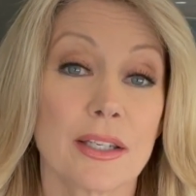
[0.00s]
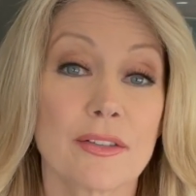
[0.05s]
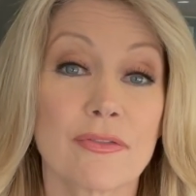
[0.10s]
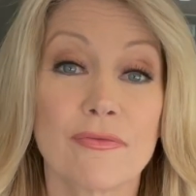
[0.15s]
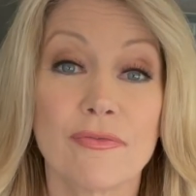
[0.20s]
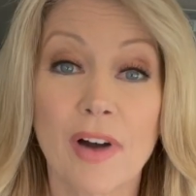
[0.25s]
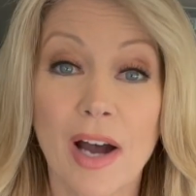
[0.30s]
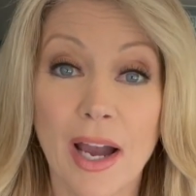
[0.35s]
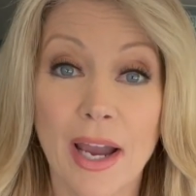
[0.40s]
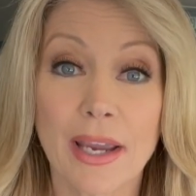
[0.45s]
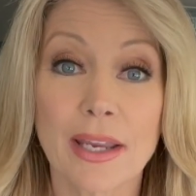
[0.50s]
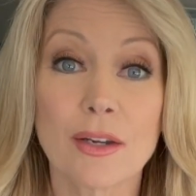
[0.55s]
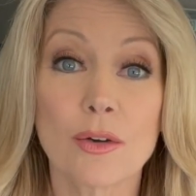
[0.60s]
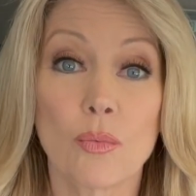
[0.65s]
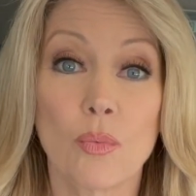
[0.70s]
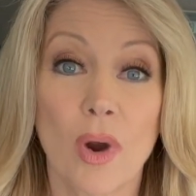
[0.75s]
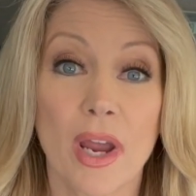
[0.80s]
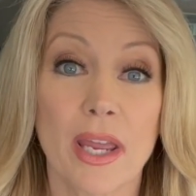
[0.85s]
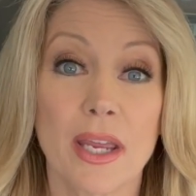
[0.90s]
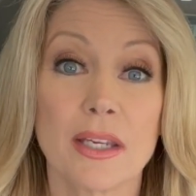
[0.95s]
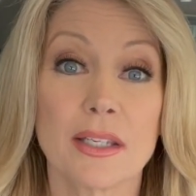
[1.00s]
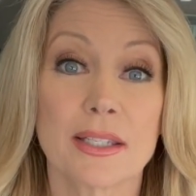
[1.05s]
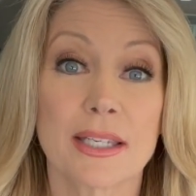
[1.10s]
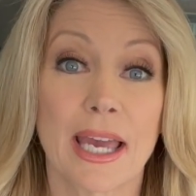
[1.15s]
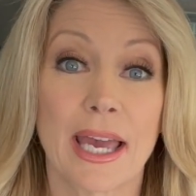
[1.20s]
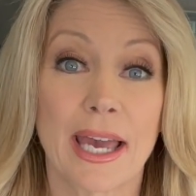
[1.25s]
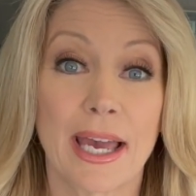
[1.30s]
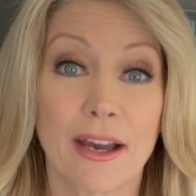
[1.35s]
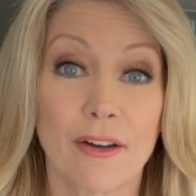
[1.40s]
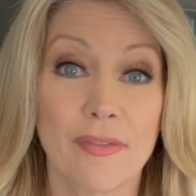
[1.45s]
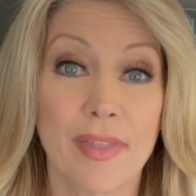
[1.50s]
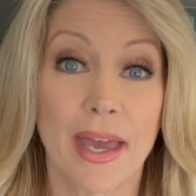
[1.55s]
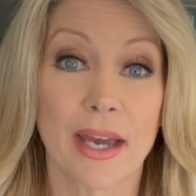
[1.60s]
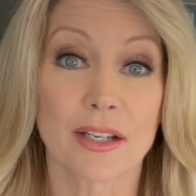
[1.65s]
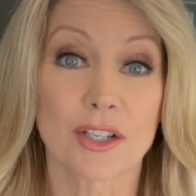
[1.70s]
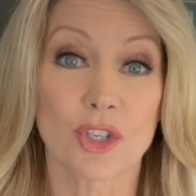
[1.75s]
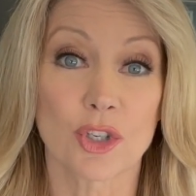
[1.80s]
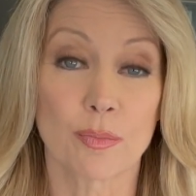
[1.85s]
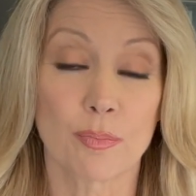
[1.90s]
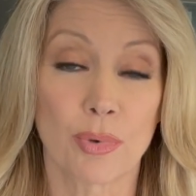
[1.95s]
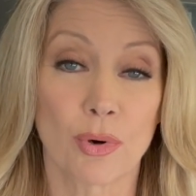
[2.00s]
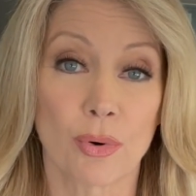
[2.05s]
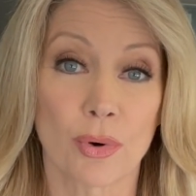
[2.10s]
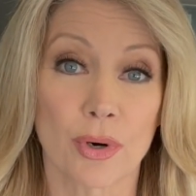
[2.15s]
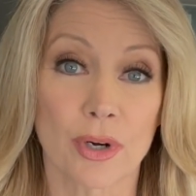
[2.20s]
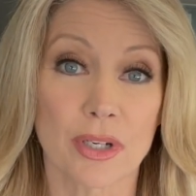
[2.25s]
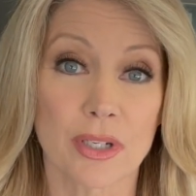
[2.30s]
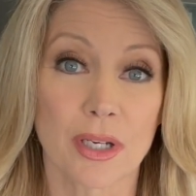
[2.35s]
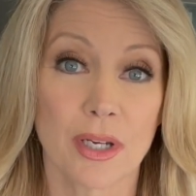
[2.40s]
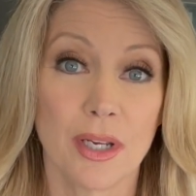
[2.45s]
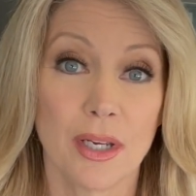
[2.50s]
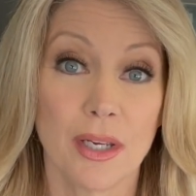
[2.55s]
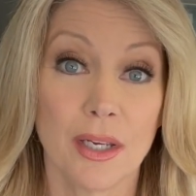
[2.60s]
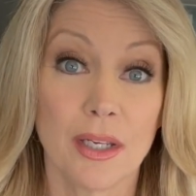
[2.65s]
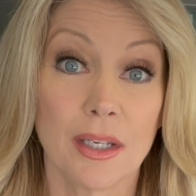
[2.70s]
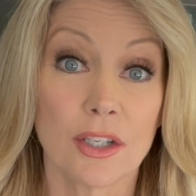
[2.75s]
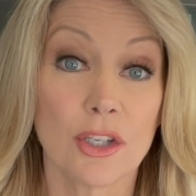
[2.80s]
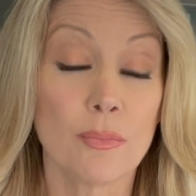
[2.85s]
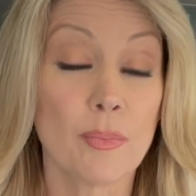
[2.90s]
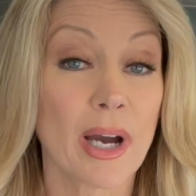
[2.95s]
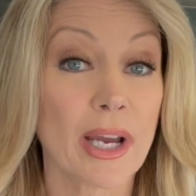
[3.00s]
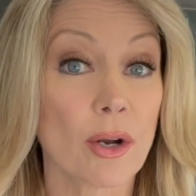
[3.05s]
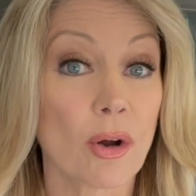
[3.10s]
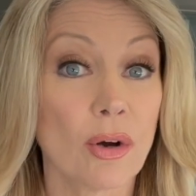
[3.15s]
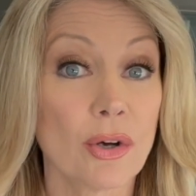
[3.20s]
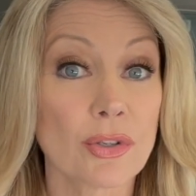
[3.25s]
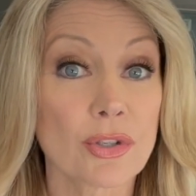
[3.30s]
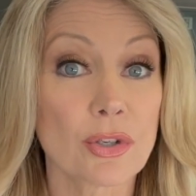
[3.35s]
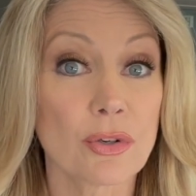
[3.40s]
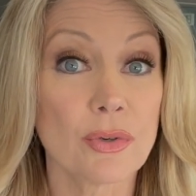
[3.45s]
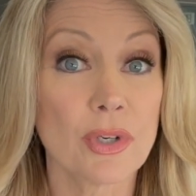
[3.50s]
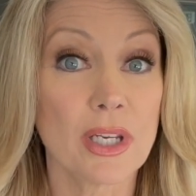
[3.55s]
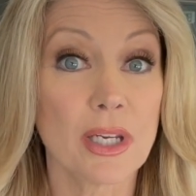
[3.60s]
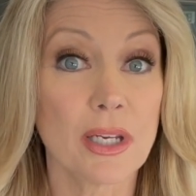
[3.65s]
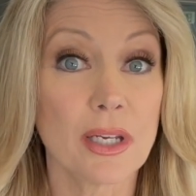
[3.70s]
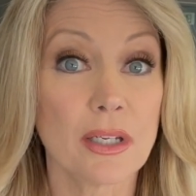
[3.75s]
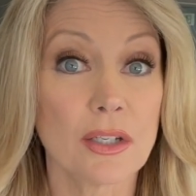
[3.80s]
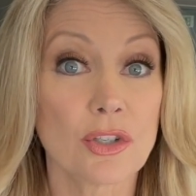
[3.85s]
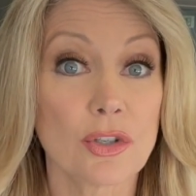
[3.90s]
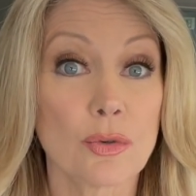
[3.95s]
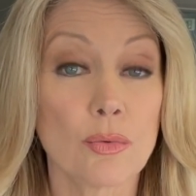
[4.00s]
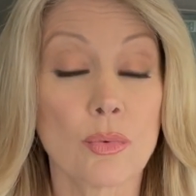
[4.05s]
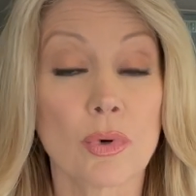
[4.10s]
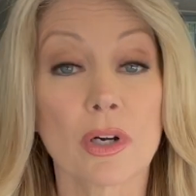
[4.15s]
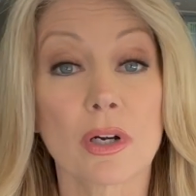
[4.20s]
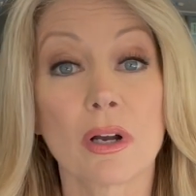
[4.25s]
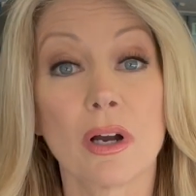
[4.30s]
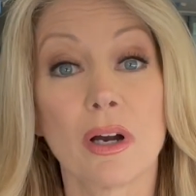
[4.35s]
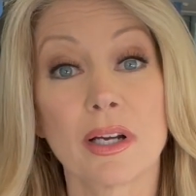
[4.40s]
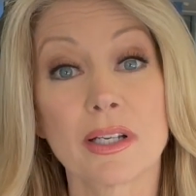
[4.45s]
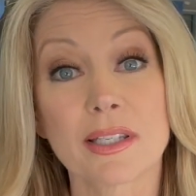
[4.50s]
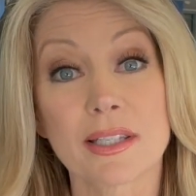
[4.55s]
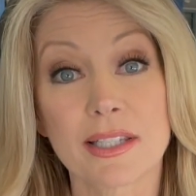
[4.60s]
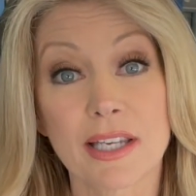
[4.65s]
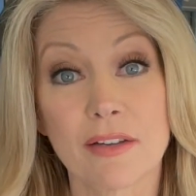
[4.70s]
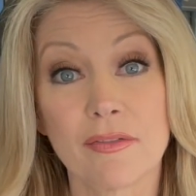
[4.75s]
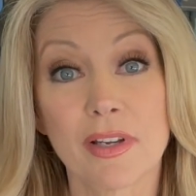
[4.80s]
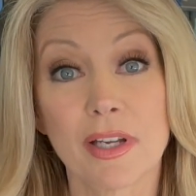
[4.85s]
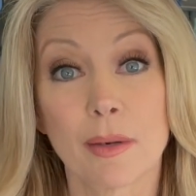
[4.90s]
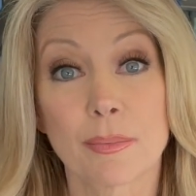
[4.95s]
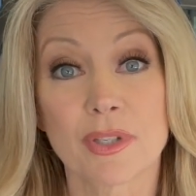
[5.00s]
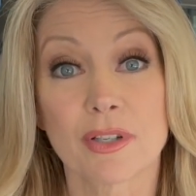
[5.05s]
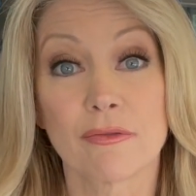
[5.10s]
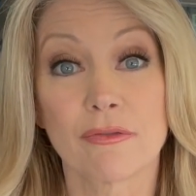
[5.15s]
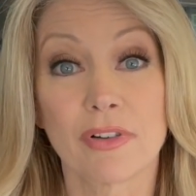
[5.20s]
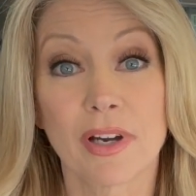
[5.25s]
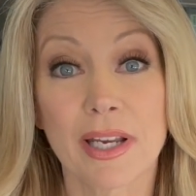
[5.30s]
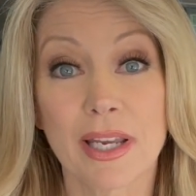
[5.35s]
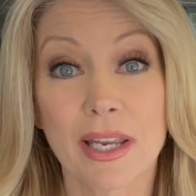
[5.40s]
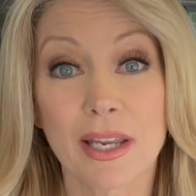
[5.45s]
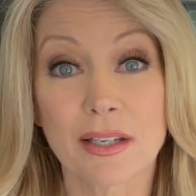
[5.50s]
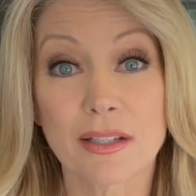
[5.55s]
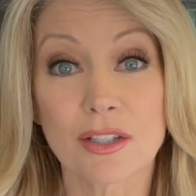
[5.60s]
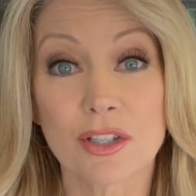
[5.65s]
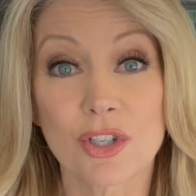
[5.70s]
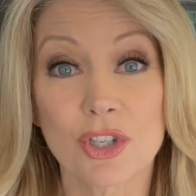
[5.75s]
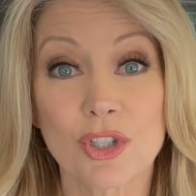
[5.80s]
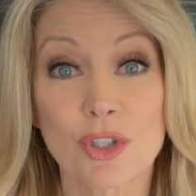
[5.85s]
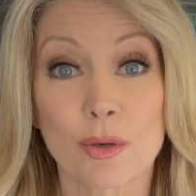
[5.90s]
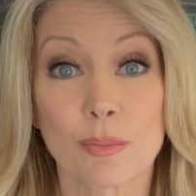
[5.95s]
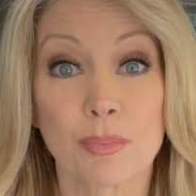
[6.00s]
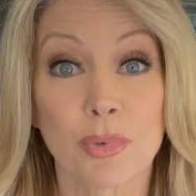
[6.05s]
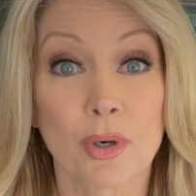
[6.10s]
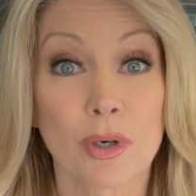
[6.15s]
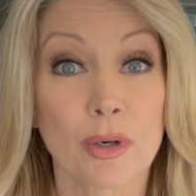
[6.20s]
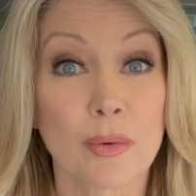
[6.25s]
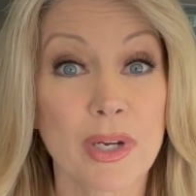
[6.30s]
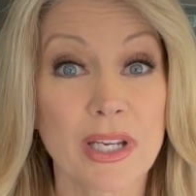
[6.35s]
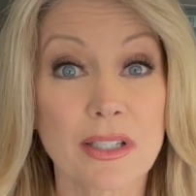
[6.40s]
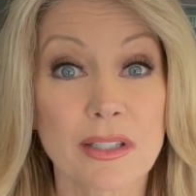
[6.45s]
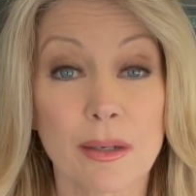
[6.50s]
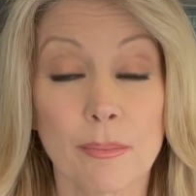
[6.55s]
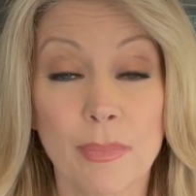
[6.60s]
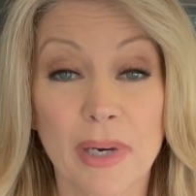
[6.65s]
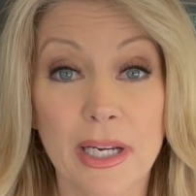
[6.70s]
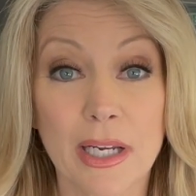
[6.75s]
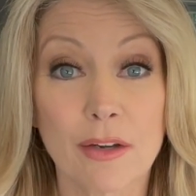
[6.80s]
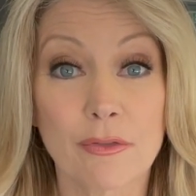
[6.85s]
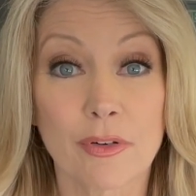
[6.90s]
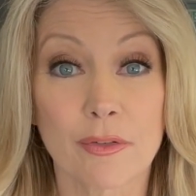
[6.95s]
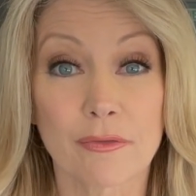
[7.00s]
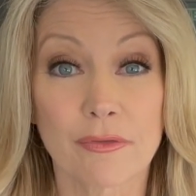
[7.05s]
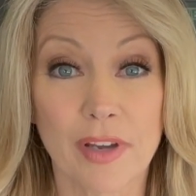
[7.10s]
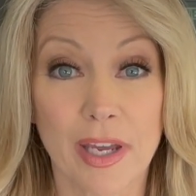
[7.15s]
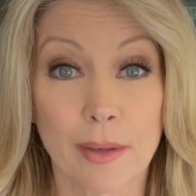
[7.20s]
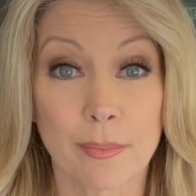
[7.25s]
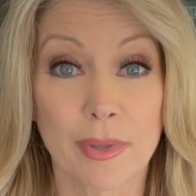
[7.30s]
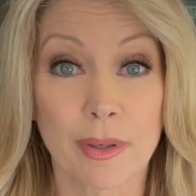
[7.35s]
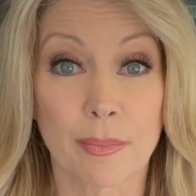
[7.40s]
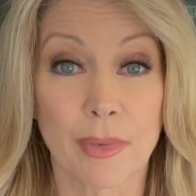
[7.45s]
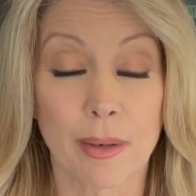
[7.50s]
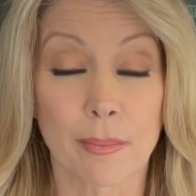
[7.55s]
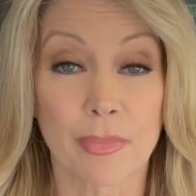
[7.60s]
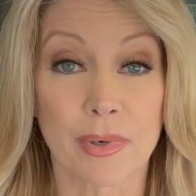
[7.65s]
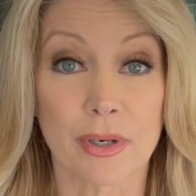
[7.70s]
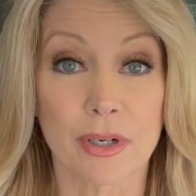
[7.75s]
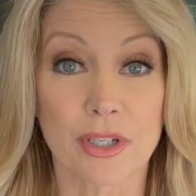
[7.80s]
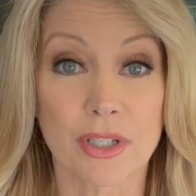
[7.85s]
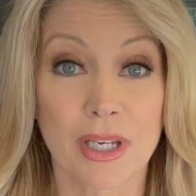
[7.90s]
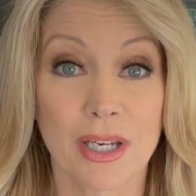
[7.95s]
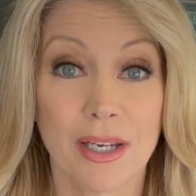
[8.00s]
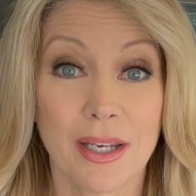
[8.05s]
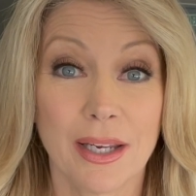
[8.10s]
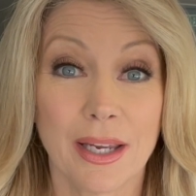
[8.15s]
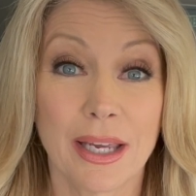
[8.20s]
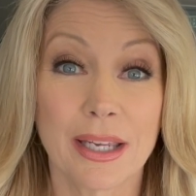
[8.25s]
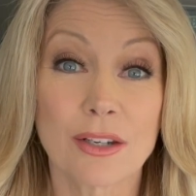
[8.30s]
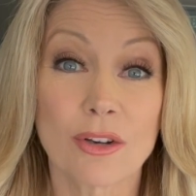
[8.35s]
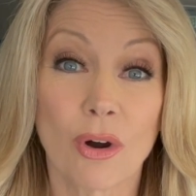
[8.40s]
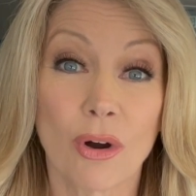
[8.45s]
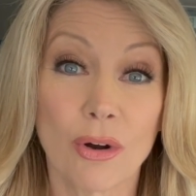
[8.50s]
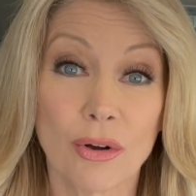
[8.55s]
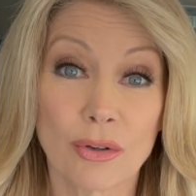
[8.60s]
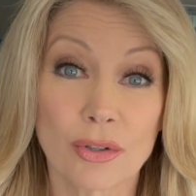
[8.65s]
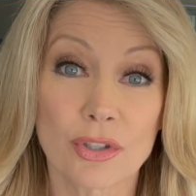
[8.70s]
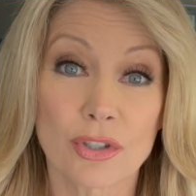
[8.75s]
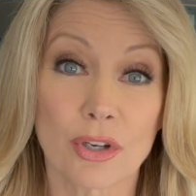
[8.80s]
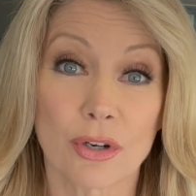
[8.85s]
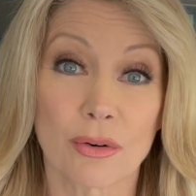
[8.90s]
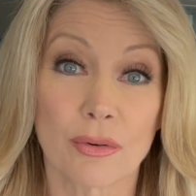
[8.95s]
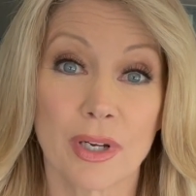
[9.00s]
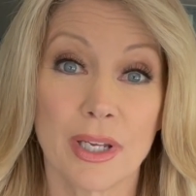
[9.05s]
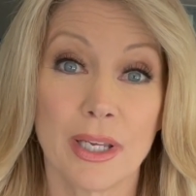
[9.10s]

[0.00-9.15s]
Find ways to have that support. You might also need to work on saving up some finances or borrowing some money from family members. And also,